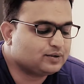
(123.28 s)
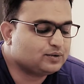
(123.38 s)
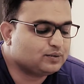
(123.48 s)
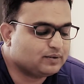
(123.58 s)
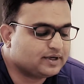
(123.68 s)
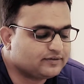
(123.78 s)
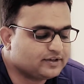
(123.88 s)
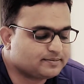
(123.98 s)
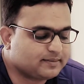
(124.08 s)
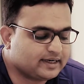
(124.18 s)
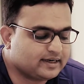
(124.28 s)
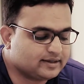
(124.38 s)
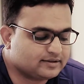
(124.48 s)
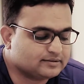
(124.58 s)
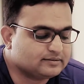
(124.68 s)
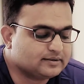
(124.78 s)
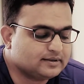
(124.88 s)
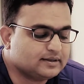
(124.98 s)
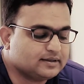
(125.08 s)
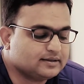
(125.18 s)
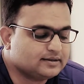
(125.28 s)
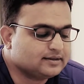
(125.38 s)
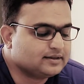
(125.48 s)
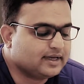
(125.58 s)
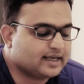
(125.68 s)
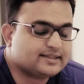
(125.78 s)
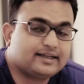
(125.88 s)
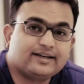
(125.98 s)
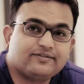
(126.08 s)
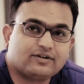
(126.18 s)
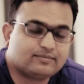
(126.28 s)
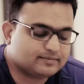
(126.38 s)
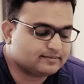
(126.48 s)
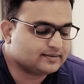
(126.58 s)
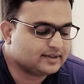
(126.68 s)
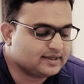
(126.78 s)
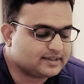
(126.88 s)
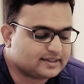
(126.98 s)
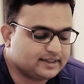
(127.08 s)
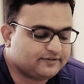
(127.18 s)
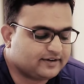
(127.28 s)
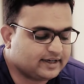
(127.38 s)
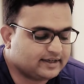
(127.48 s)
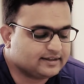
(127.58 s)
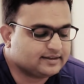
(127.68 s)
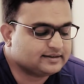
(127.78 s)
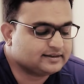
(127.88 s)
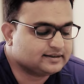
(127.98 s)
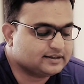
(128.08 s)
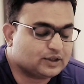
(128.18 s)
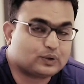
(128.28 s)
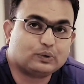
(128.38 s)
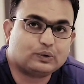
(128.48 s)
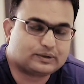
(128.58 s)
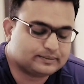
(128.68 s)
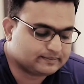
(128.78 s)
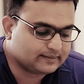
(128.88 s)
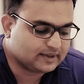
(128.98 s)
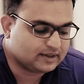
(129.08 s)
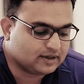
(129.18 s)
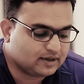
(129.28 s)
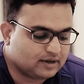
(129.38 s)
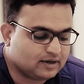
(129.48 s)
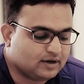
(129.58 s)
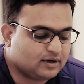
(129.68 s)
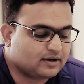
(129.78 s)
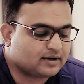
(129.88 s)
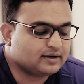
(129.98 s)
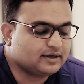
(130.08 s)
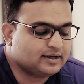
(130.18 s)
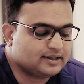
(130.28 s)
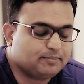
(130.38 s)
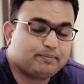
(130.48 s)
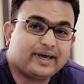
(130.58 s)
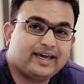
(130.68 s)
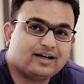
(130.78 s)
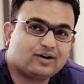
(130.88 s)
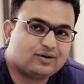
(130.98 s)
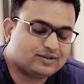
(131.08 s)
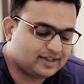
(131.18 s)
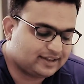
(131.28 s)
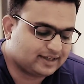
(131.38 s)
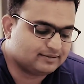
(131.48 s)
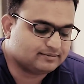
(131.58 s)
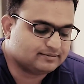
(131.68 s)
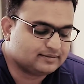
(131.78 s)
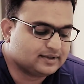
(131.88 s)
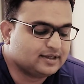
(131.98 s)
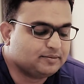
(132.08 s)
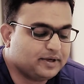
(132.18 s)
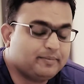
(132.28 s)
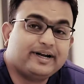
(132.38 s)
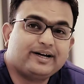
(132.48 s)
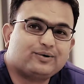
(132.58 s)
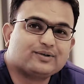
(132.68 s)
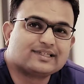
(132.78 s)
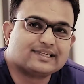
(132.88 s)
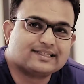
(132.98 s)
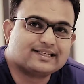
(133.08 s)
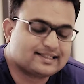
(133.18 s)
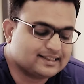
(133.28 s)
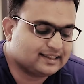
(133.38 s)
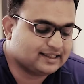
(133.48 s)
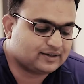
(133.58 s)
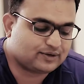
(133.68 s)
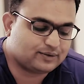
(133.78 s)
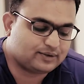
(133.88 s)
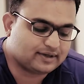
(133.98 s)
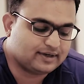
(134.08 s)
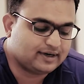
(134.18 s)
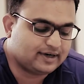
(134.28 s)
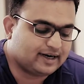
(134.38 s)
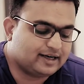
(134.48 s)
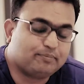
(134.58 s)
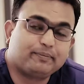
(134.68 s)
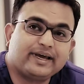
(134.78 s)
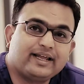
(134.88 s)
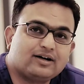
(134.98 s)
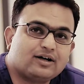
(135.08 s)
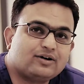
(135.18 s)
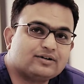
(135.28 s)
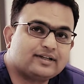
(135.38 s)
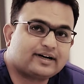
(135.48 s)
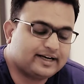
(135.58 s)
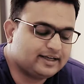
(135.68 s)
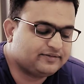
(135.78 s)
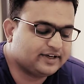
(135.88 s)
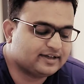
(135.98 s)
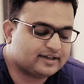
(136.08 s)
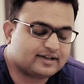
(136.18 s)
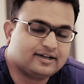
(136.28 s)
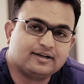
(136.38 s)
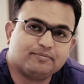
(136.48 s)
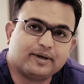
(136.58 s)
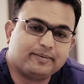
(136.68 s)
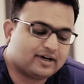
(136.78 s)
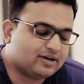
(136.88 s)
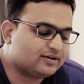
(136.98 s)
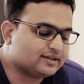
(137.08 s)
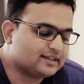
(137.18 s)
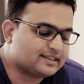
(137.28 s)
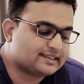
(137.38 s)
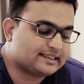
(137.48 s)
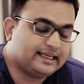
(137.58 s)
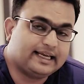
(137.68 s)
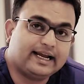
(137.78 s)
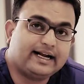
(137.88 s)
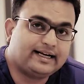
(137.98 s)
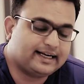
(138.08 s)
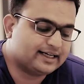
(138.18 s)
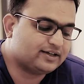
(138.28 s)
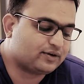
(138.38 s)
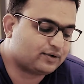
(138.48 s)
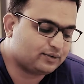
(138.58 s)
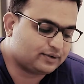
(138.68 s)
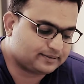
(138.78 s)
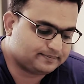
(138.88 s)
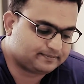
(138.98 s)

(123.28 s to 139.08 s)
to one of the spinal nerve exiting from C5 root or the pain along the thumb may be due to C6 nerve root and pain along the ring finger may be along the C8 nerve root.